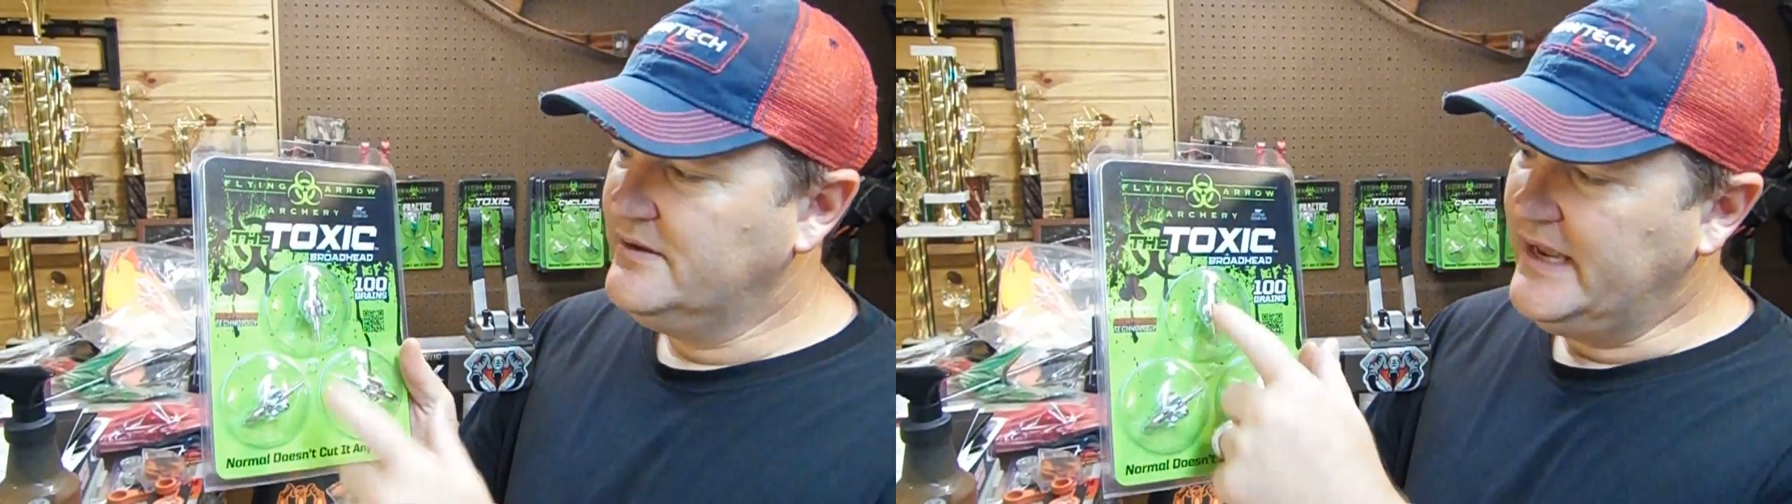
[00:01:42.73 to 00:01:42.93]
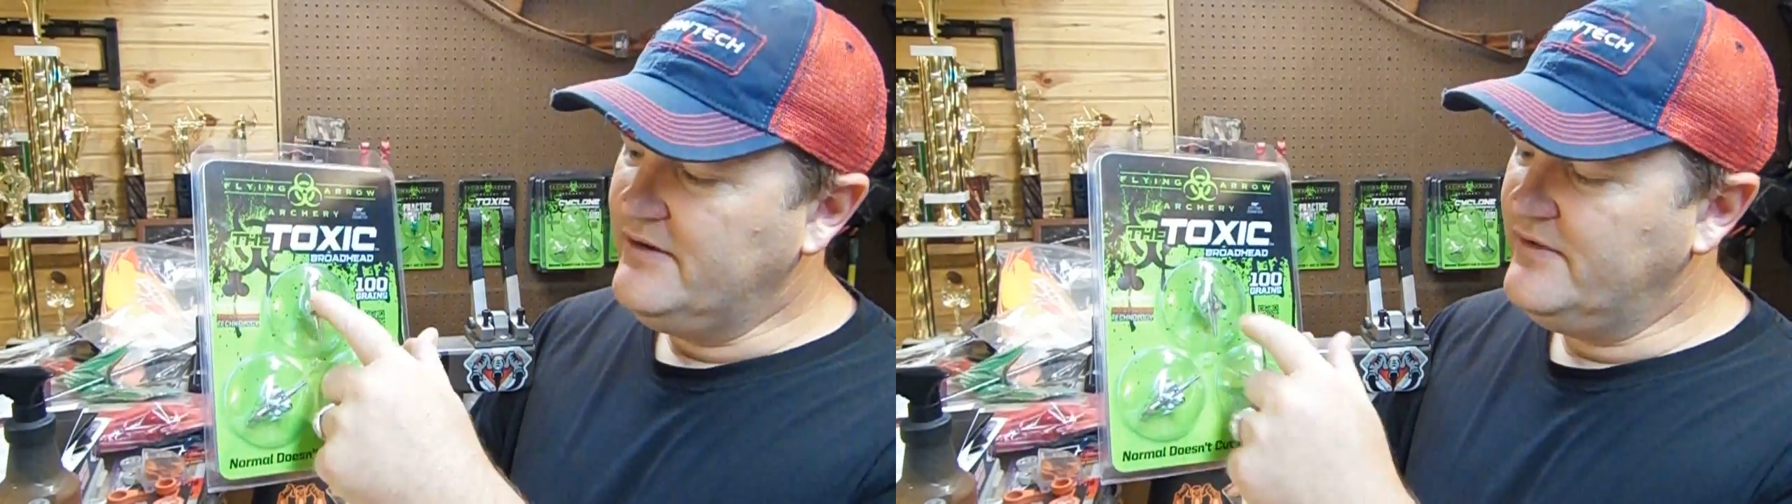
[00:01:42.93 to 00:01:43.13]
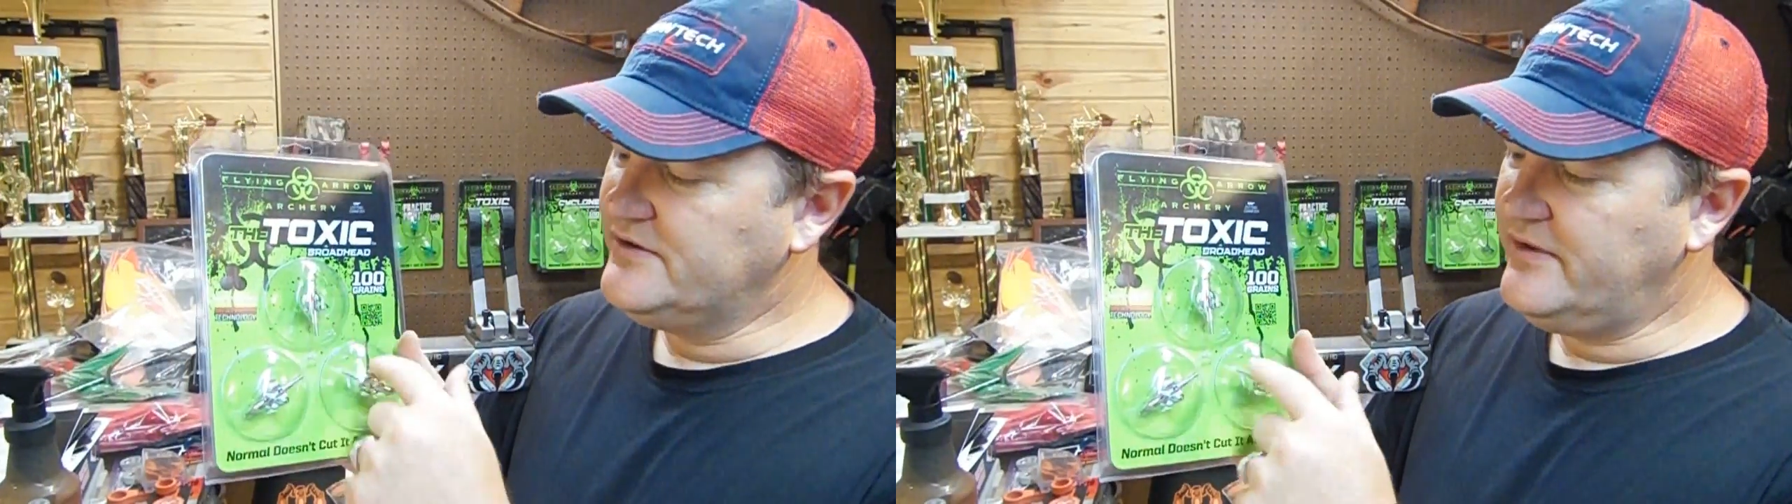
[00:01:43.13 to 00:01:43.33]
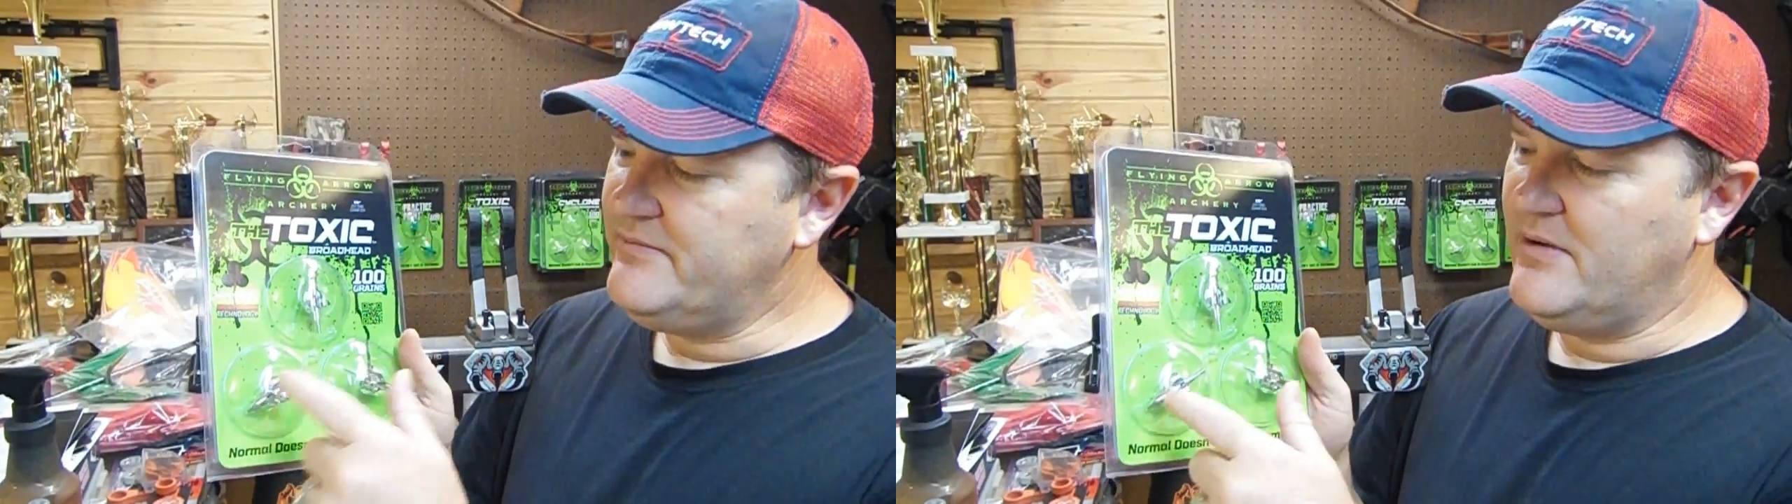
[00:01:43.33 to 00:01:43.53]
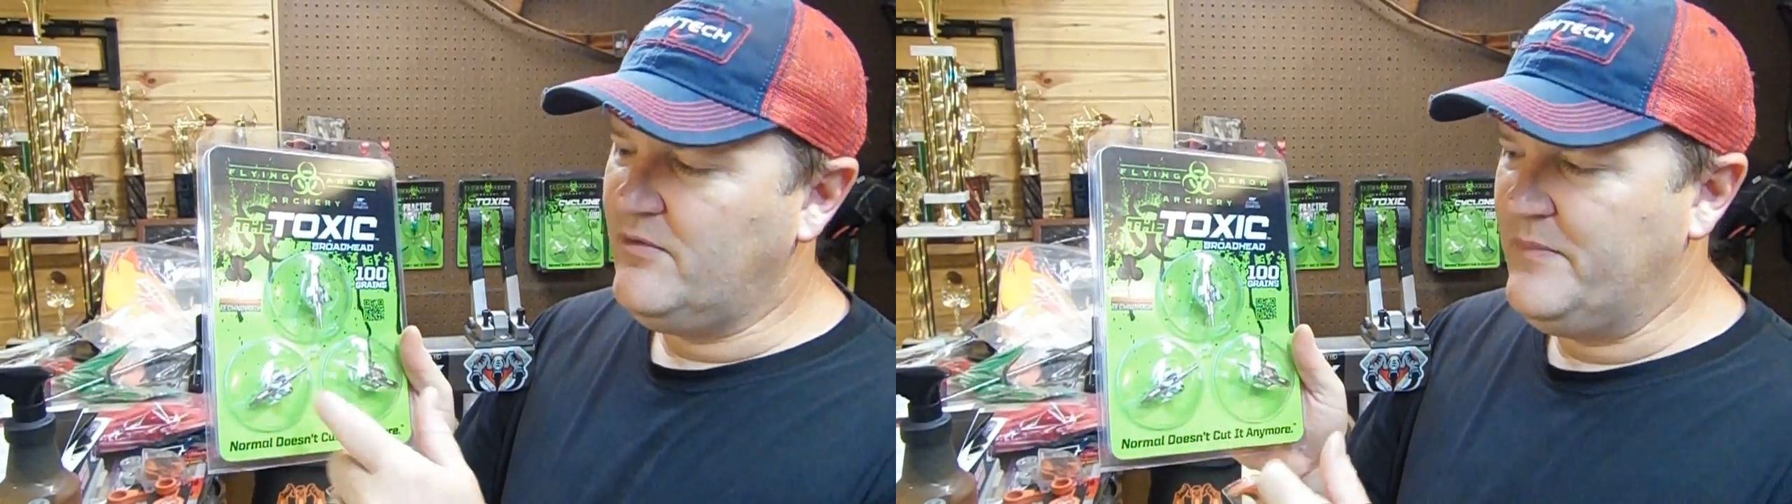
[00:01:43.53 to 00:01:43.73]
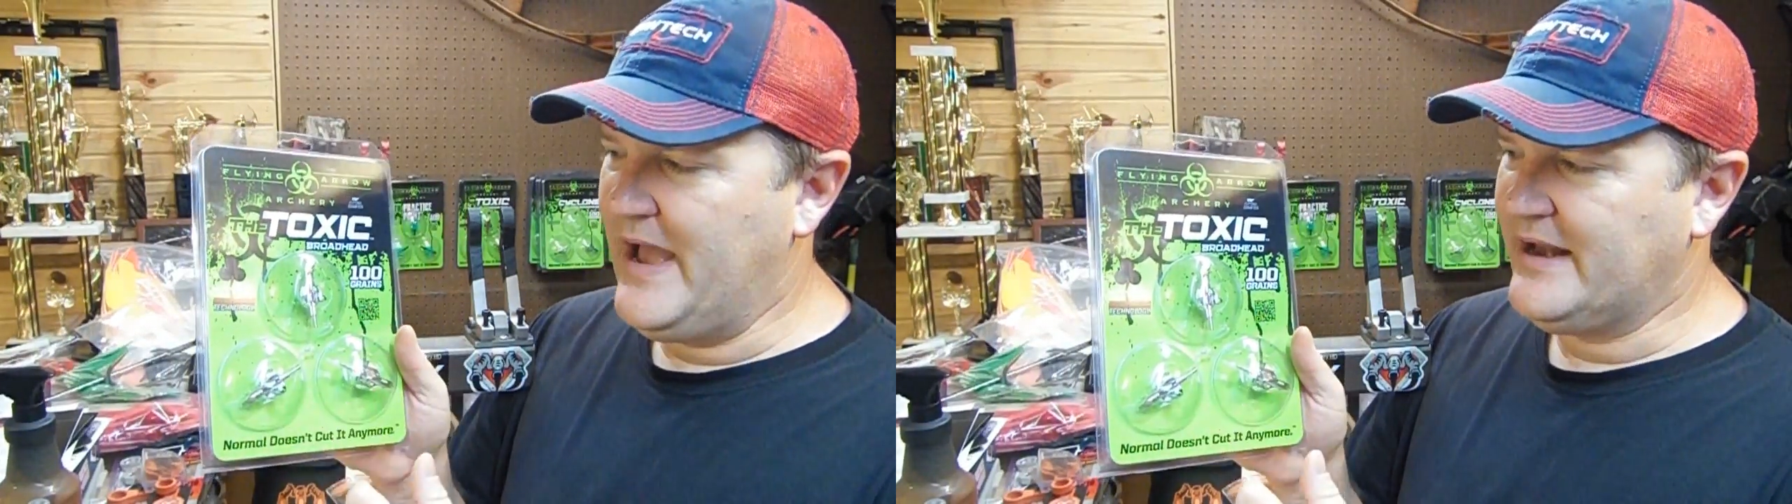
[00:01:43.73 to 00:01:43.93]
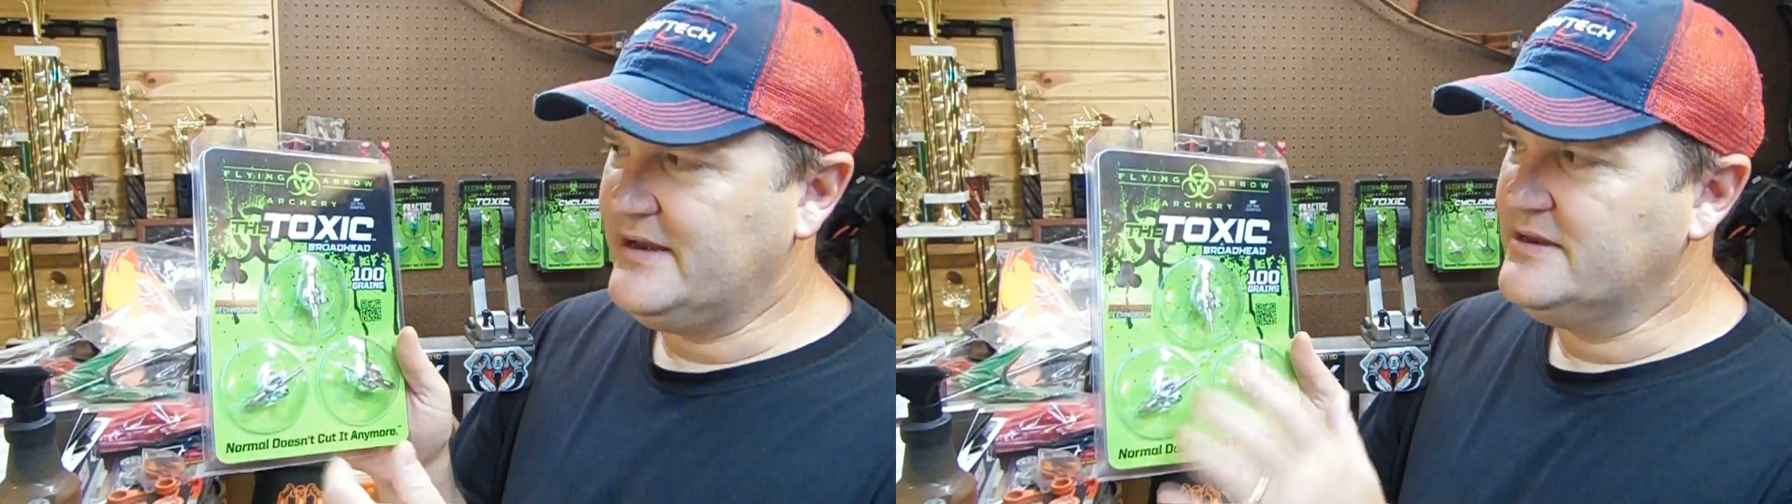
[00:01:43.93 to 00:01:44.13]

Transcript: individually bubble packed